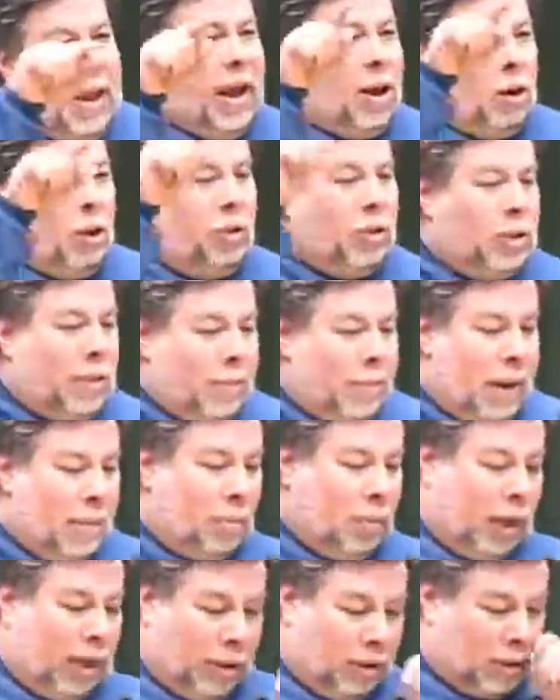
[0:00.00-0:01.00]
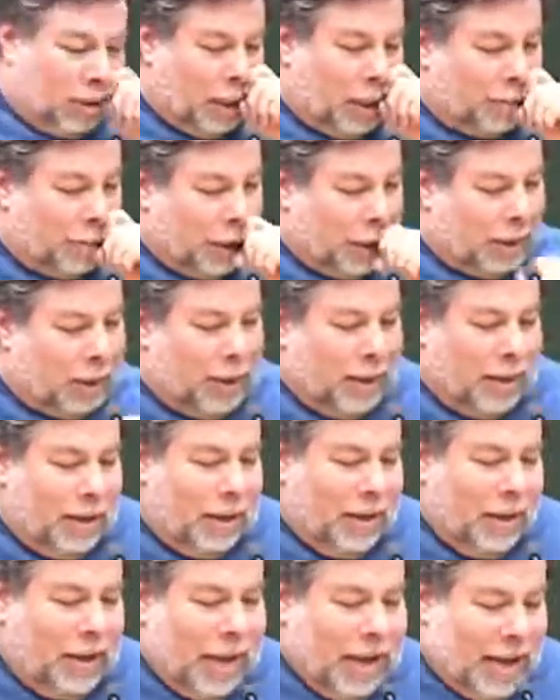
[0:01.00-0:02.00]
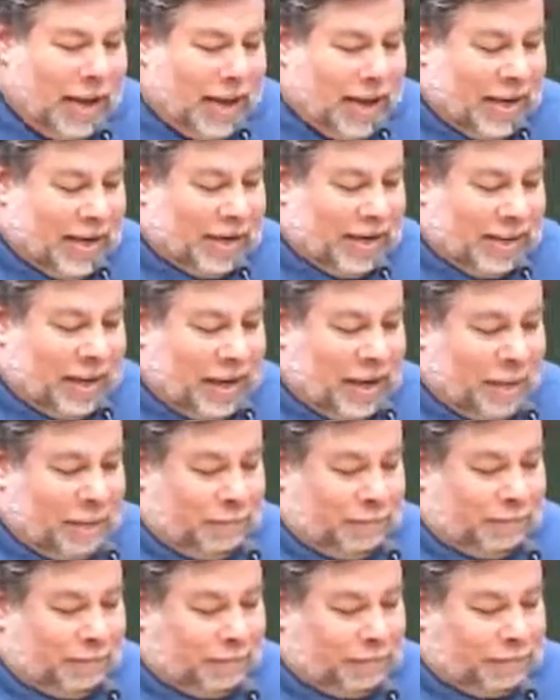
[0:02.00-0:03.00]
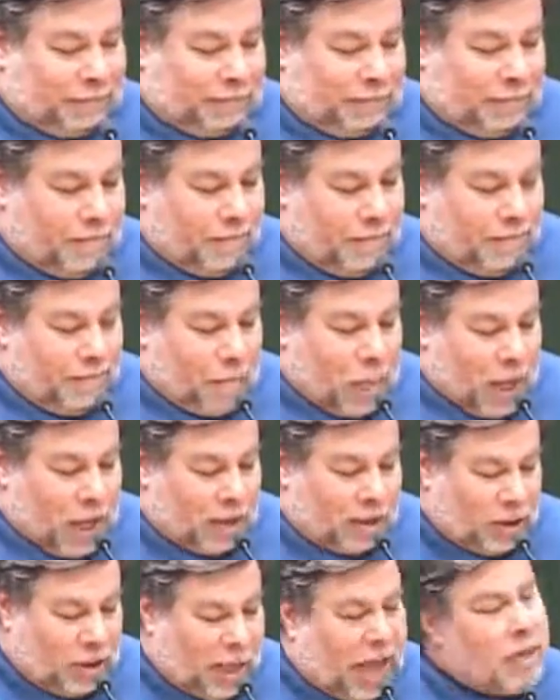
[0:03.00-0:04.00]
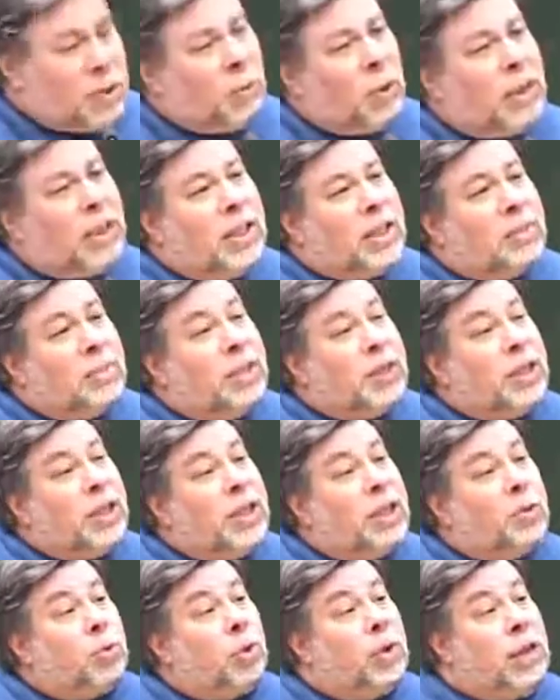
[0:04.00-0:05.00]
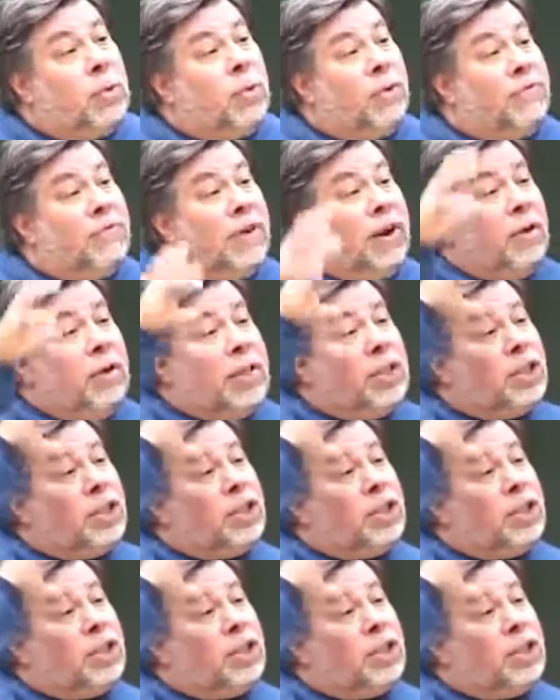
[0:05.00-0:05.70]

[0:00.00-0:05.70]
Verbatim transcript: arrow to memory or something. And um, so that's what these machines were. They were very